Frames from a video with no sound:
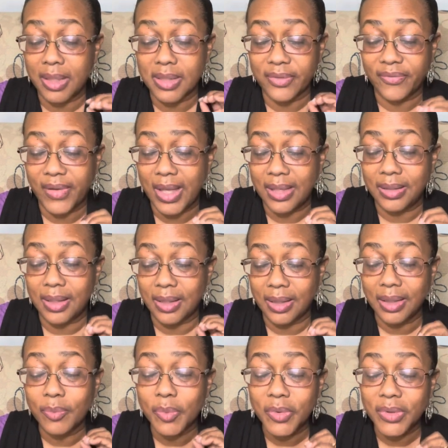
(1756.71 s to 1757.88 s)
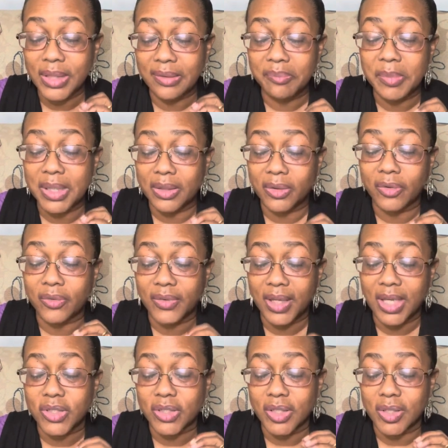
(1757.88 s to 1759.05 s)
is the fact that it will give me a notification